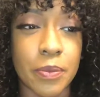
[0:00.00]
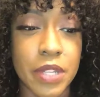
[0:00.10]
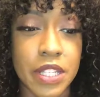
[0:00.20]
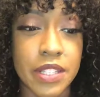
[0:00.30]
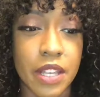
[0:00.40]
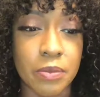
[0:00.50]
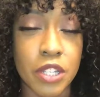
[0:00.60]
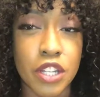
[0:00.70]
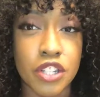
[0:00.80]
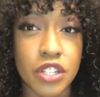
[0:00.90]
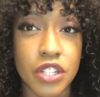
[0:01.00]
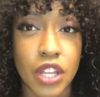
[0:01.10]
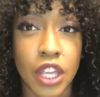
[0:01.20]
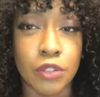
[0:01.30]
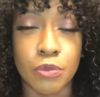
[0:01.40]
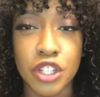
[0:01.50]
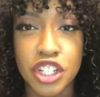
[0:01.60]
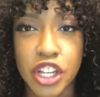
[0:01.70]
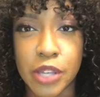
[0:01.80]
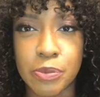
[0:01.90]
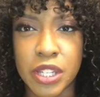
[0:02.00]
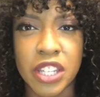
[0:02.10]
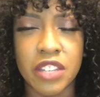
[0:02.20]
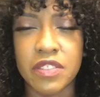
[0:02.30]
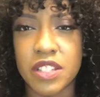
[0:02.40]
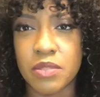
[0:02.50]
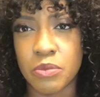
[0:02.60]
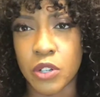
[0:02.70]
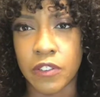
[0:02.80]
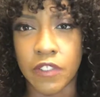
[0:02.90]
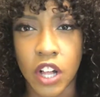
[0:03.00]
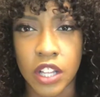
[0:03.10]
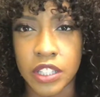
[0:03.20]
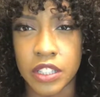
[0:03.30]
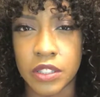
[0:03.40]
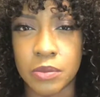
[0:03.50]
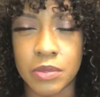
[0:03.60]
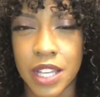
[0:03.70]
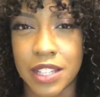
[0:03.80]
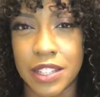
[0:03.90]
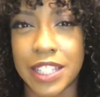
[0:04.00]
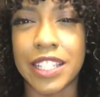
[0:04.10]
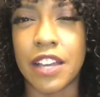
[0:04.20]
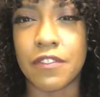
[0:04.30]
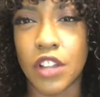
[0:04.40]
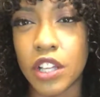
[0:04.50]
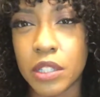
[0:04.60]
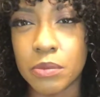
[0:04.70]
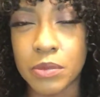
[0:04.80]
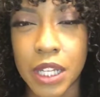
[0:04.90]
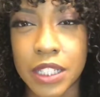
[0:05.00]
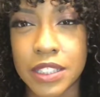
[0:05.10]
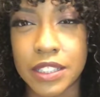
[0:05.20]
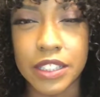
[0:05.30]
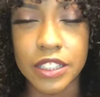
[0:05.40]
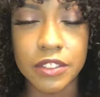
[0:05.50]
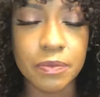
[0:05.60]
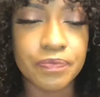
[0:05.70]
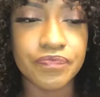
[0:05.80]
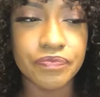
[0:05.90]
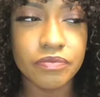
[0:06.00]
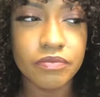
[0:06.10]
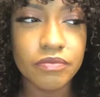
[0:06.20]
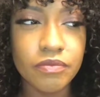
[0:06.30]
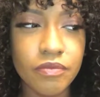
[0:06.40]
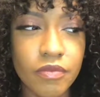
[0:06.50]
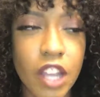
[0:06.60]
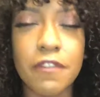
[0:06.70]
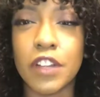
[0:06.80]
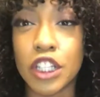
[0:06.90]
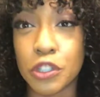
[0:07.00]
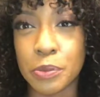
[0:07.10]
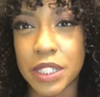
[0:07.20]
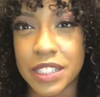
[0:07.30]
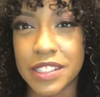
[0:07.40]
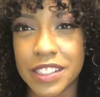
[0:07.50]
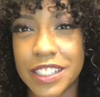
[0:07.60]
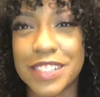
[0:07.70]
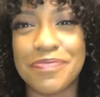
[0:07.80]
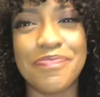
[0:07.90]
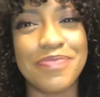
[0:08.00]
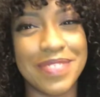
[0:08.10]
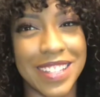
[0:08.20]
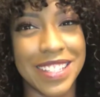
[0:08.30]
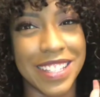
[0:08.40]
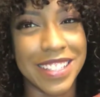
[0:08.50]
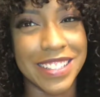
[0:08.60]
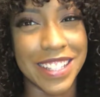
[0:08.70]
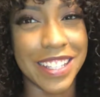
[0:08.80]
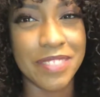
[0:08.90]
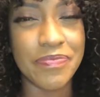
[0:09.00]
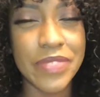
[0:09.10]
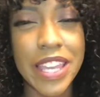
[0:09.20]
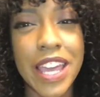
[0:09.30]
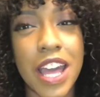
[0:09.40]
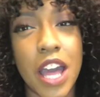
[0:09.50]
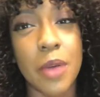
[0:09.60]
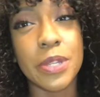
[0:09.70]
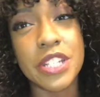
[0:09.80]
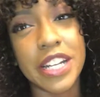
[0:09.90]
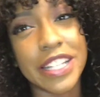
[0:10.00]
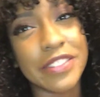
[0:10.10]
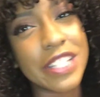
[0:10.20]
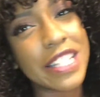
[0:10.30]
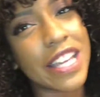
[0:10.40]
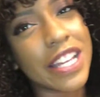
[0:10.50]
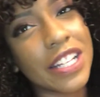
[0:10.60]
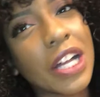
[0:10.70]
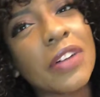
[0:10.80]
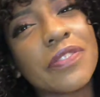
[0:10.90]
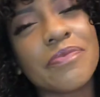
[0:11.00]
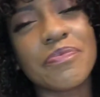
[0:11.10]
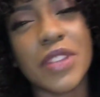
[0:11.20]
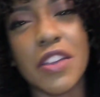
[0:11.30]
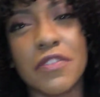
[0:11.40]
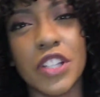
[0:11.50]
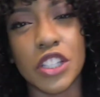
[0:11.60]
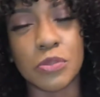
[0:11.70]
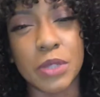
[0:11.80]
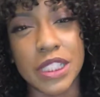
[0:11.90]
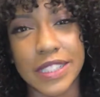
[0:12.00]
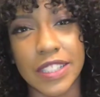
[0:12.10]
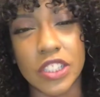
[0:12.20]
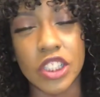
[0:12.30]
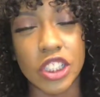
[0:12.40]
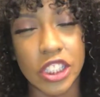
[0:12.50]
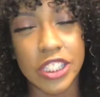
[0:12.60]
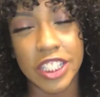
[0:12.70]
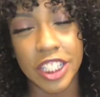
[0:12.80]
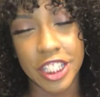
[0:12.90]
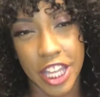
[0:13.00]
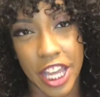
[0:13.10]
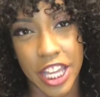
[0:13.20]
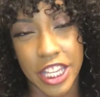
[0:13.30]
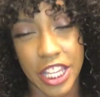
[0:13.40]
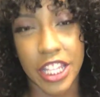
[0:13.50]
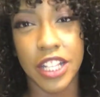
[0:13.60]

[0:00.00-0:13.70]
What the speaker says: is I'm gonna just like reshape it and give it some more volume, that volumized look, voluminous look. That's how you say it. I'm gonna try to give it that voluminous look today,